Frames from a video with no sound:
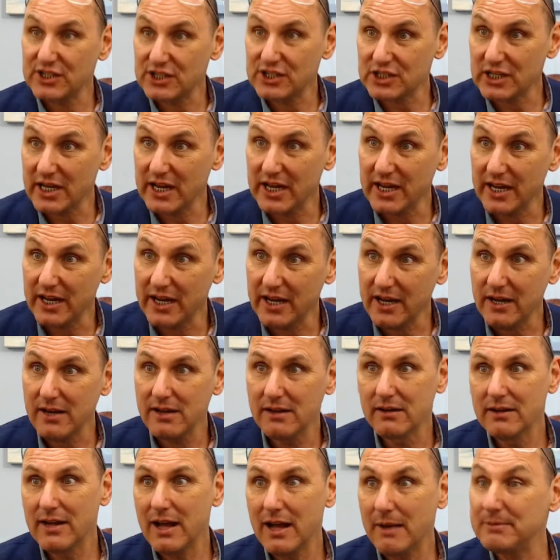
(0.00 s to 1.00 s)
C,
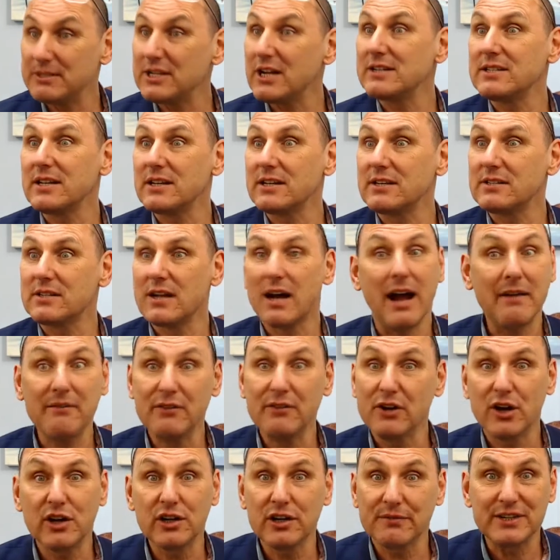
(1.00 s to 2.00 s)
hepatitis, I
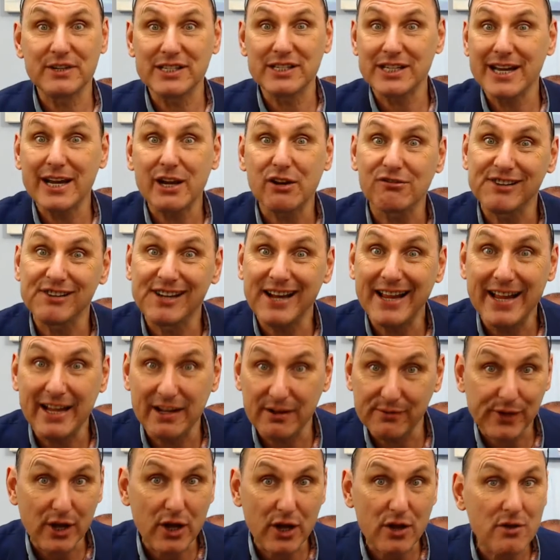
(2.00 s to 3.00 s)
haven't heard of a D or an E,
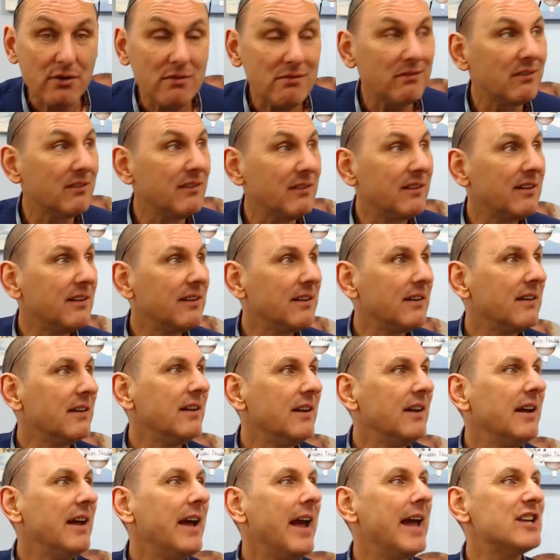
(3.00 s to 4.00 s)
have you?
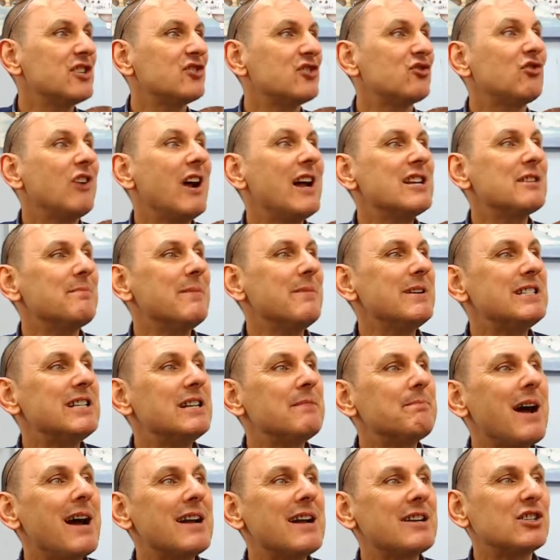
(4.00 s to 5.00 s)
It's
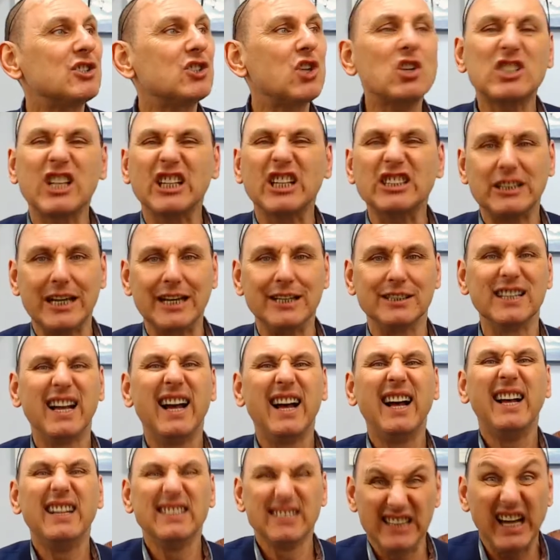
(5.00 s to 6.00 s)
transmitted by sausages.
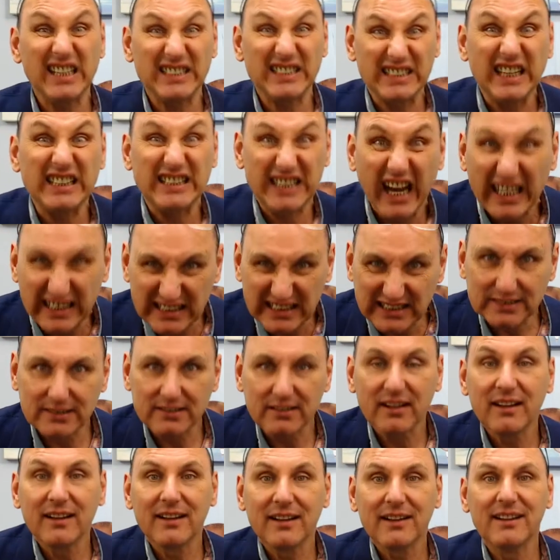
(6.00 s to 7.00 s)
Sausages.
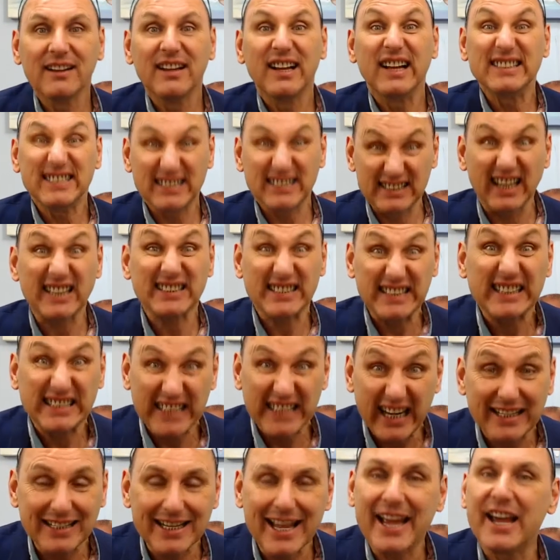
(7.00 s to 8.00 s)

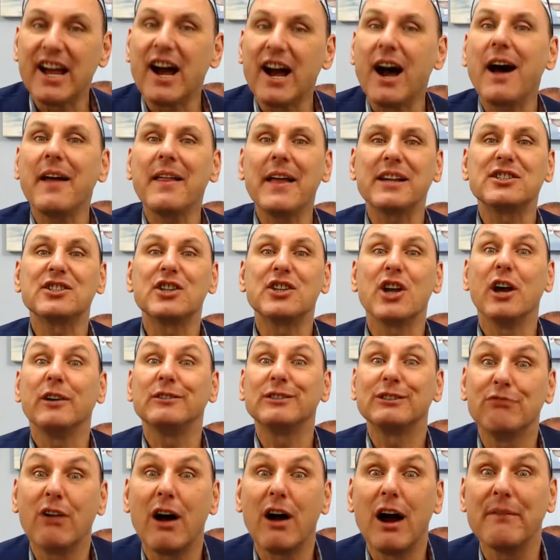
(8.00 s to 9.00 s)
Sausages. There you are, that serves
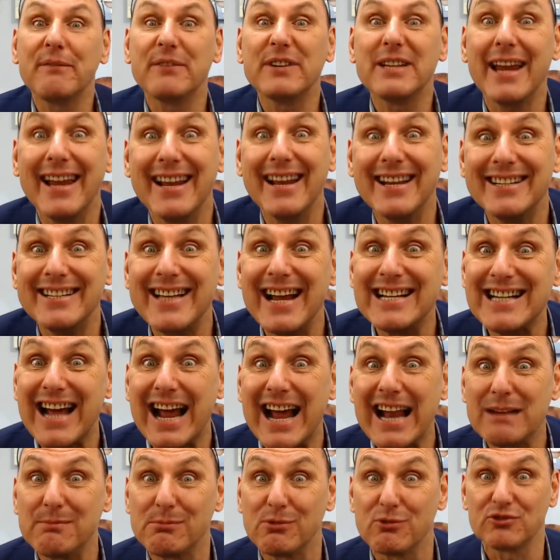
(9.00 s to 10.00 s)
you right for eating dead
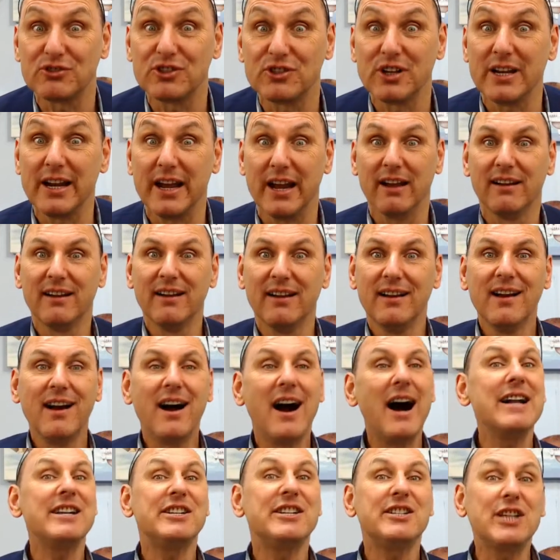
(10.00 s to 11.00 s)
animals, doesn't it?
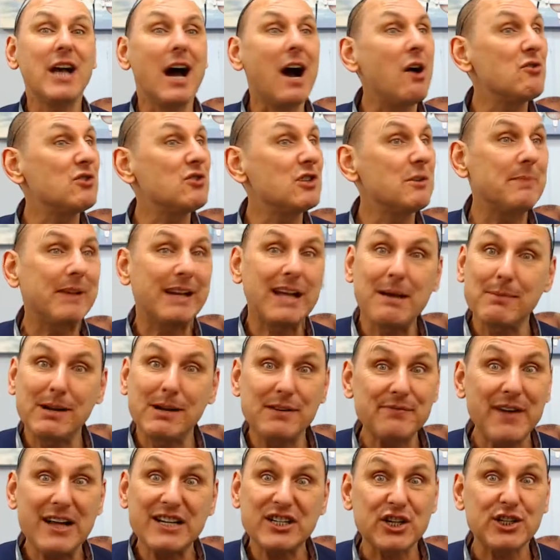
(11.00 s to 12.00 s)
I told you, become a
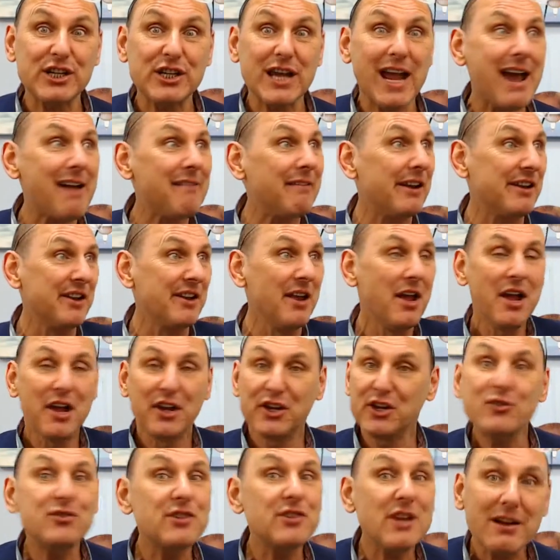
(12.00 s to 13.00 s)
vegetarian.
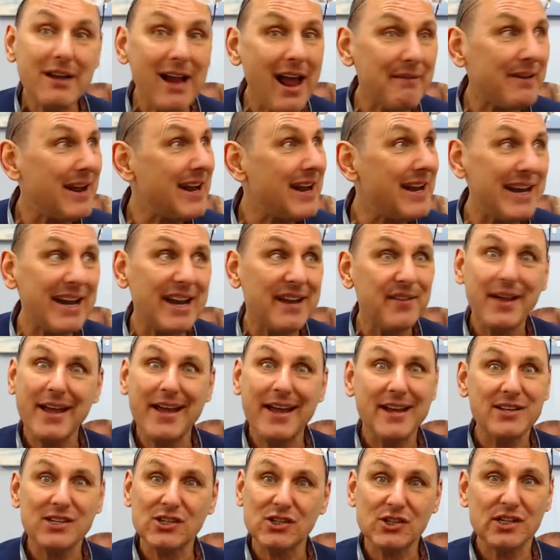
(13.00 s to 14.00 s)
You don't have any of
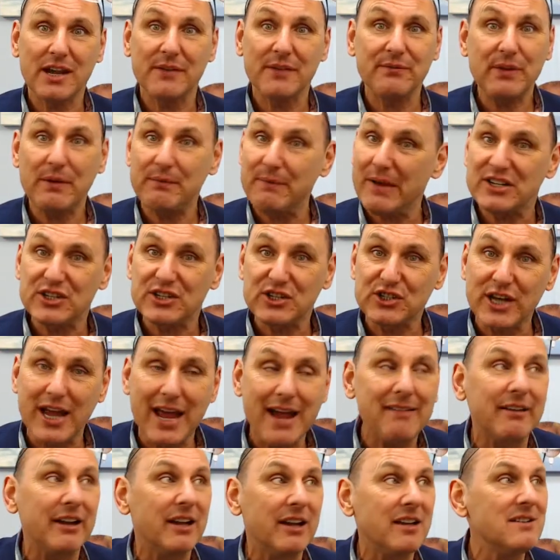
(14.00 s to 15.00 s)
this if you're
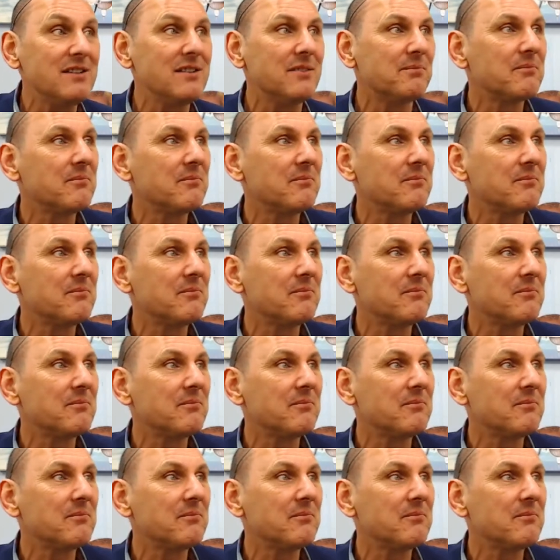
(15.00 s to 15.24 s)
vegetarian.